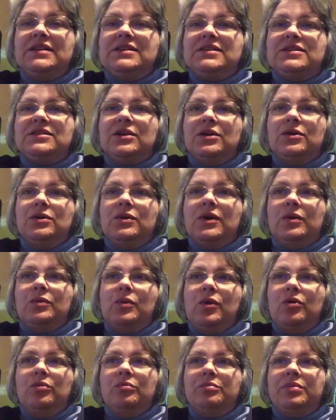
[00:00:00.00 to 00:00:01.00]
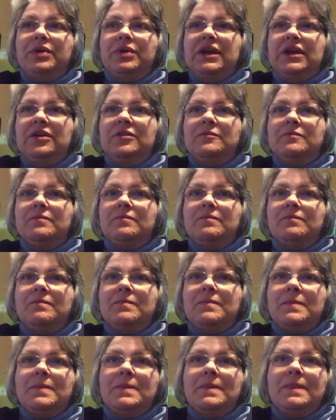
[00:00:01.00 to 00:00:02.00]
so I won't be
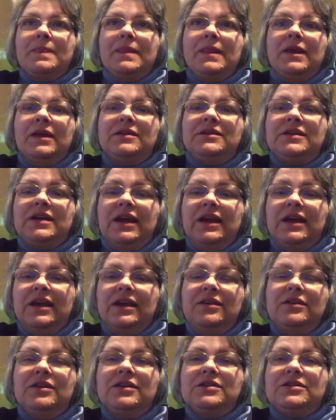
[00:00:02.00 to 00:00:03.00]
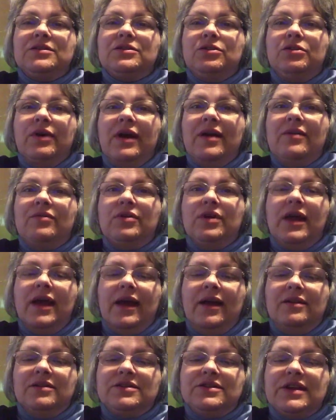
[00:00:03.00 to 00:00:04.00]
taking this gravel
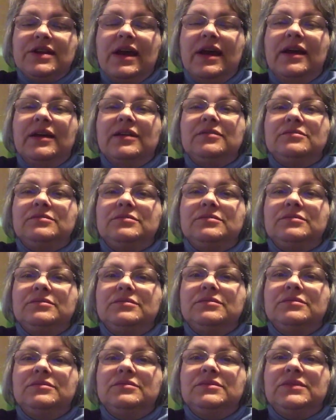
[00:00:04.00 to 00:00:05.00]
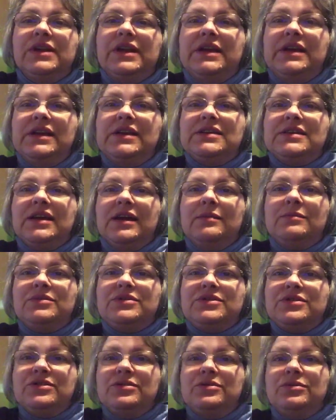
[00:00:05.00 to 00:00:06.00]
outside anytime
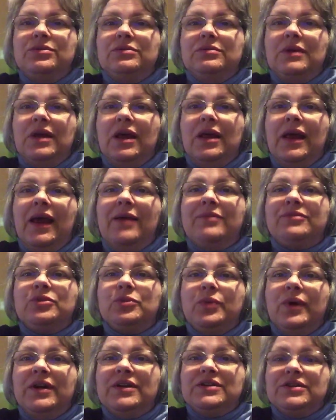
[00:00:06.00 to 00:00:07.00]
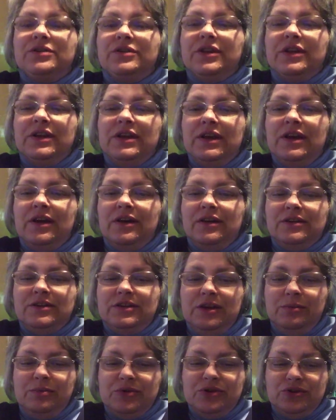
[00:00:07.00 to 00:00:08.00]
soon. I'll have to wait till the
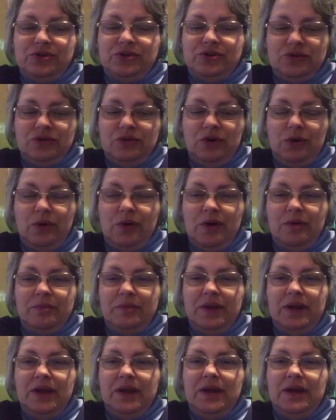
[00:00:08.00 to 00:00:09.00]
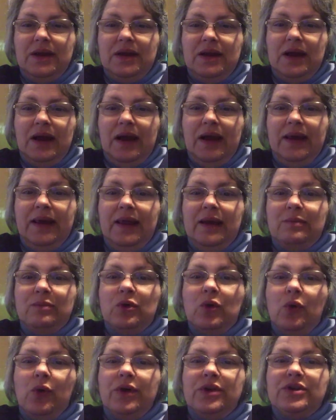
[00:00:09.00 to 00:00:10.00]
temperatures go up. I am
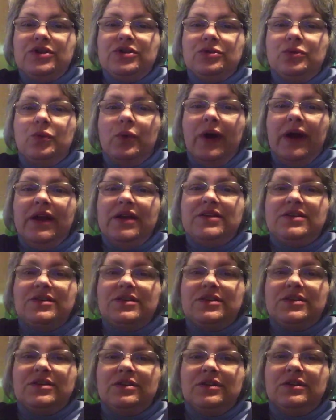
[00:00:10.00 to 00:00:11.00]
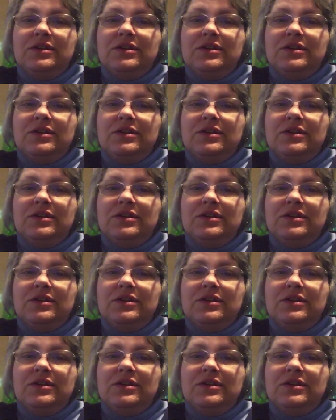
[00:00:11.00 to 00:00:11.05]
going to waste